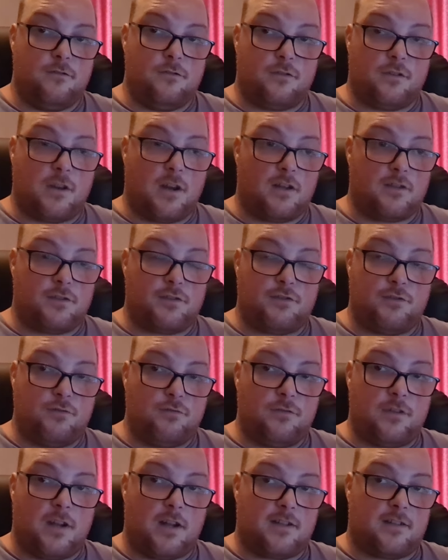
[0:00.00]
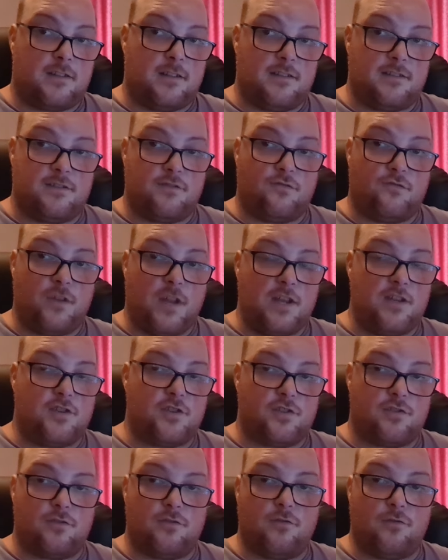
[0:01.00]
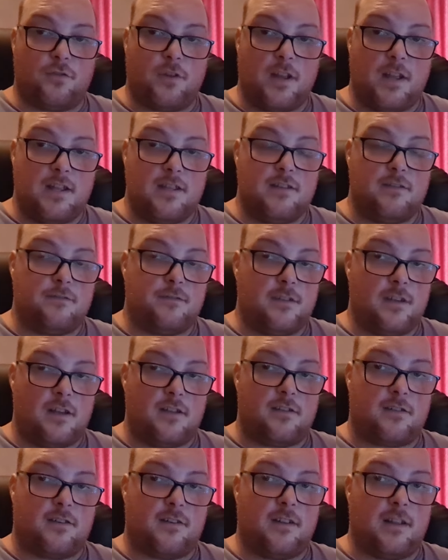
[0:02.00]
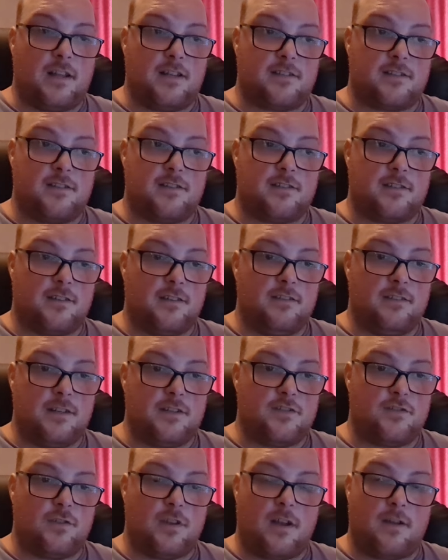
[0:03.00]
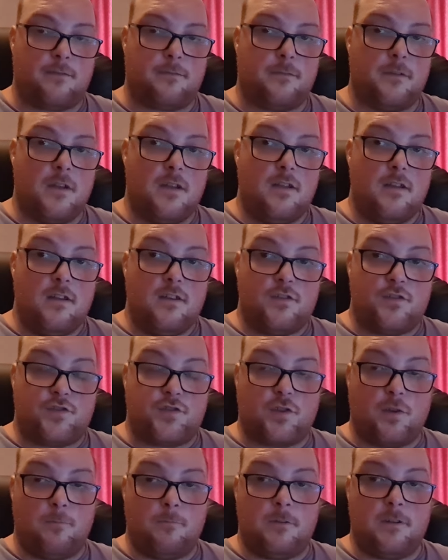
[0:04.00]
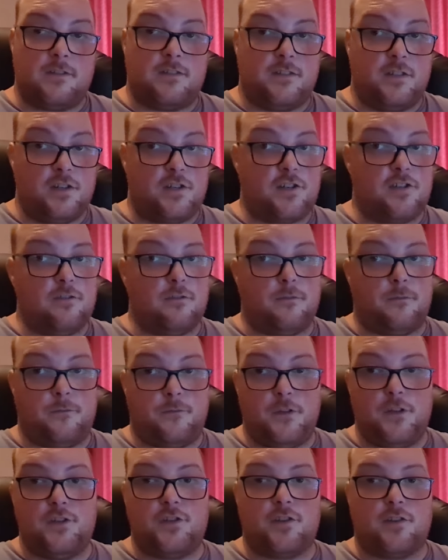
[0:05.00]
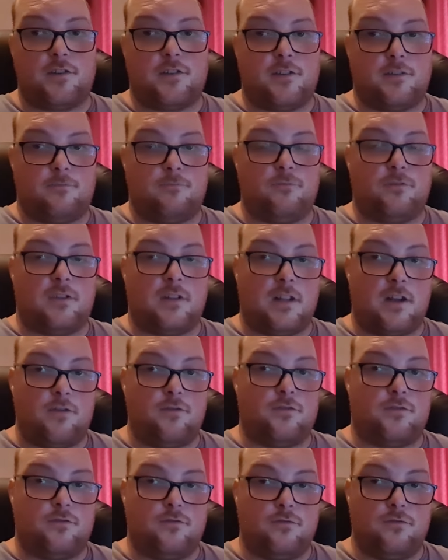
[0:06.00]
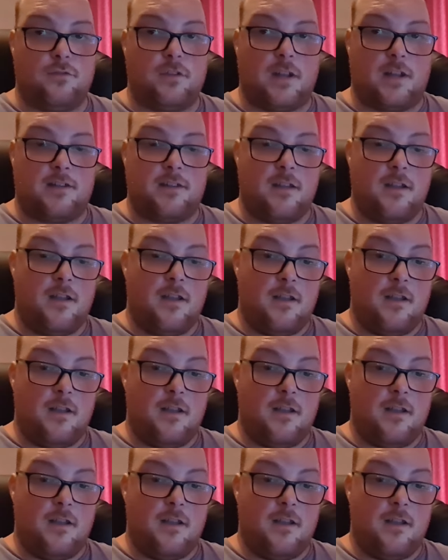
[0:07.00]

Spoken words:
You can't do that as a ranger or any of the other classes unless you have some additional feature that would allow you to do that.